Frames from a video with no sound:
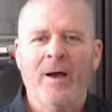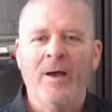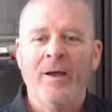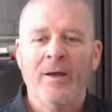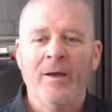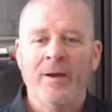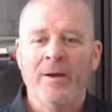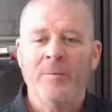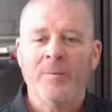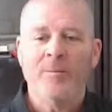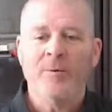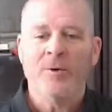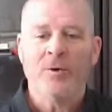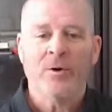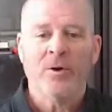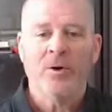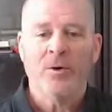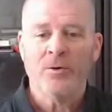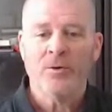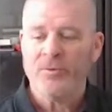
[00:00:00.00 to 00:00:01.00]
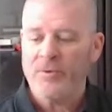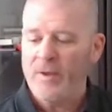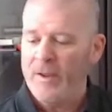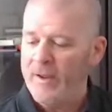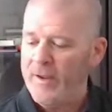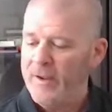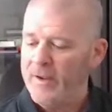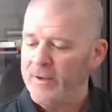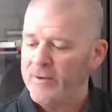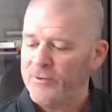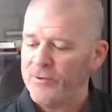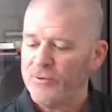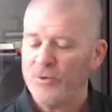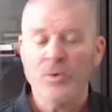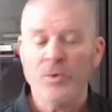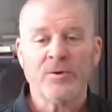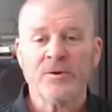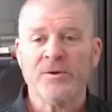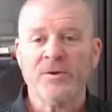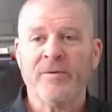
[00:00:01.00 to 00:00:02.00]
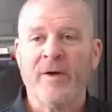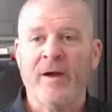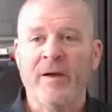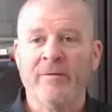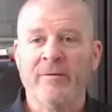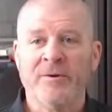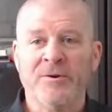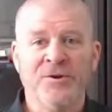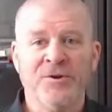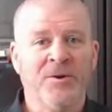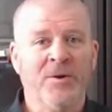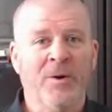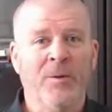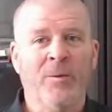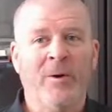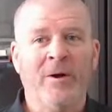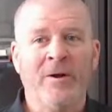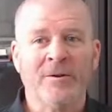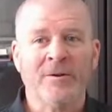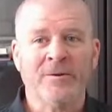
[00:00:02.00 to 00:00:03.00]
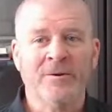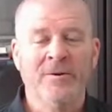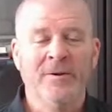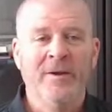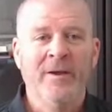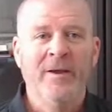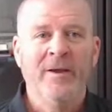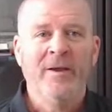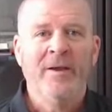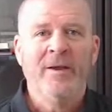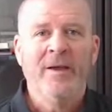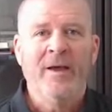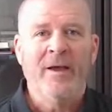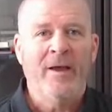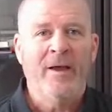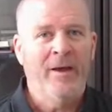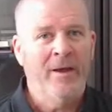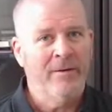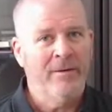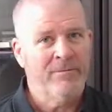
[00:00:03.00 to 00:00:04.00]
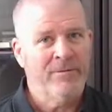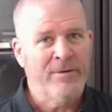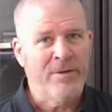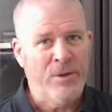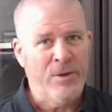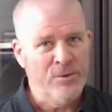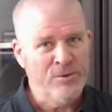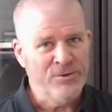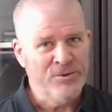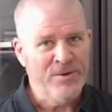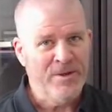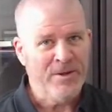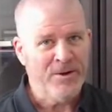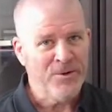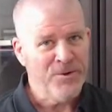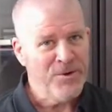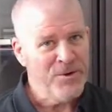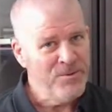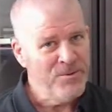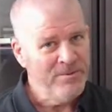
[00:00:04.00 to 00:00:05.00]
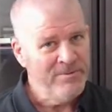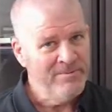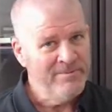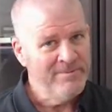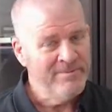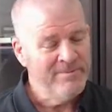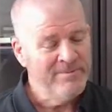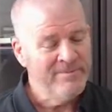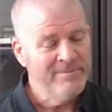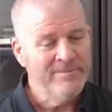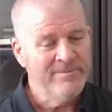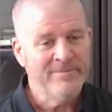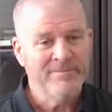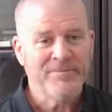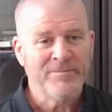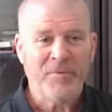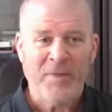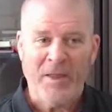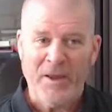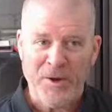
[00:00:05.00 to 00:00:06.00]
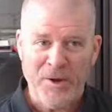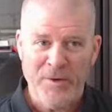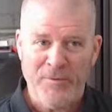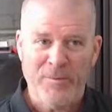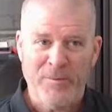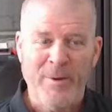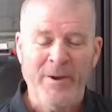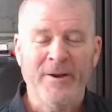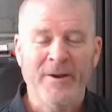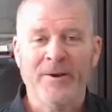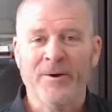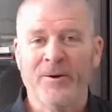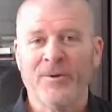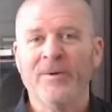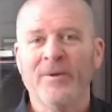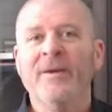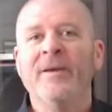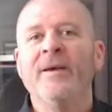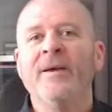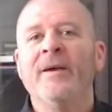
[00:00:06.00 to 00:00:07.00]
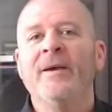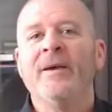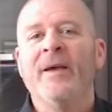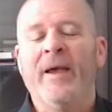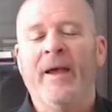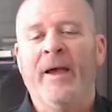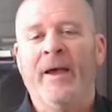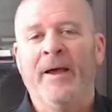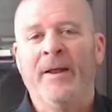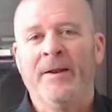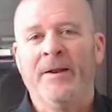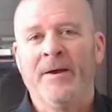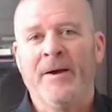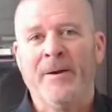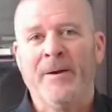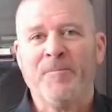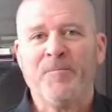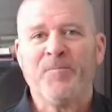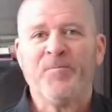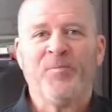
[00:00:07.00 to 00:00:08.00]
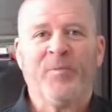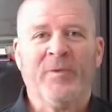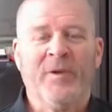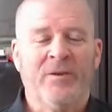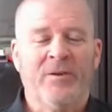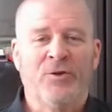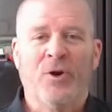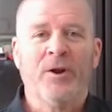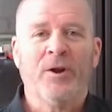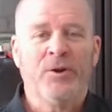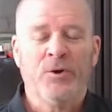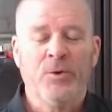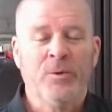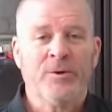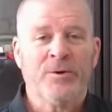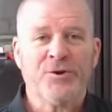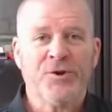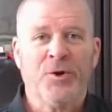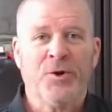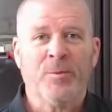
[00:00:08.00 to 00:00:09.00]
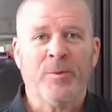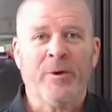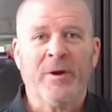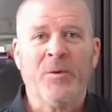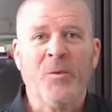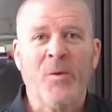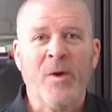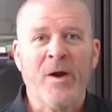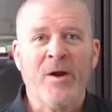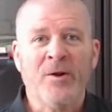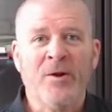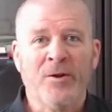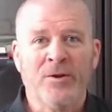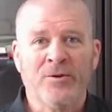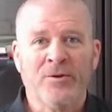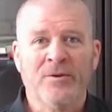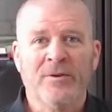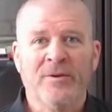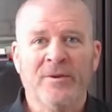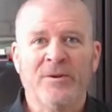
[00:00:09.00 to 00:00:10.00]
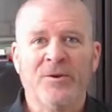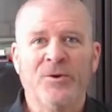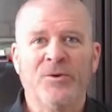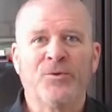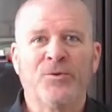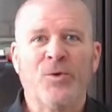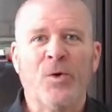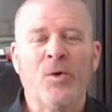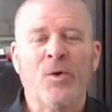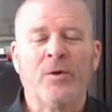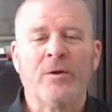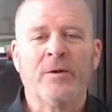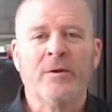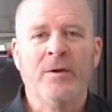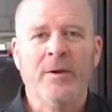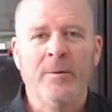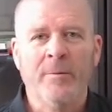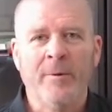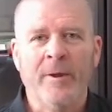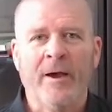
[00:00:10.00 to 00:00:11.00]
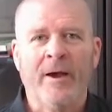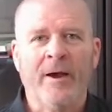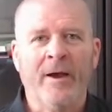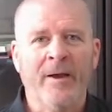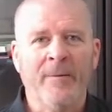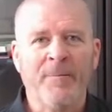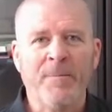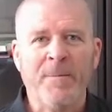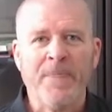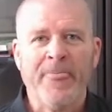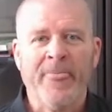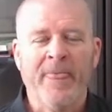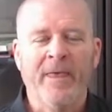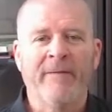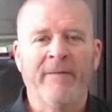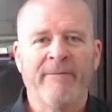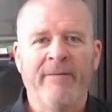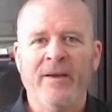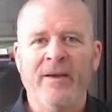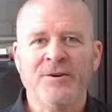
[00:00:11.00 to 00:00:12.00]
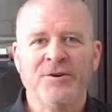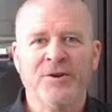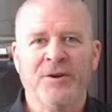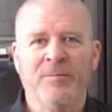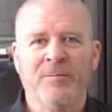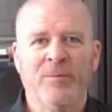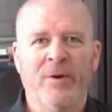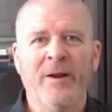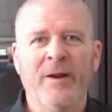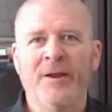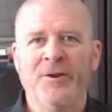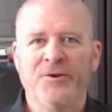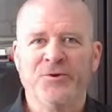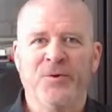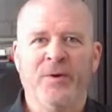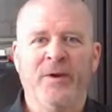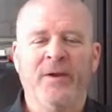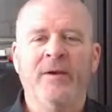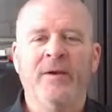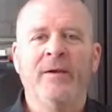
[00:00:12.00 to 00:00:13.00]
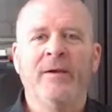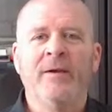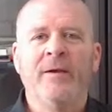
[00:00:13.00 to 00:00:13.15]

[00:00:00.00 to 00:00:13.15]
I am your host and stroke survivor, Jerry Wald. And for those of you that are new, thank you for being here. And I started doing the show to bring awareness to stroke, TBI, aphasia, brain injury,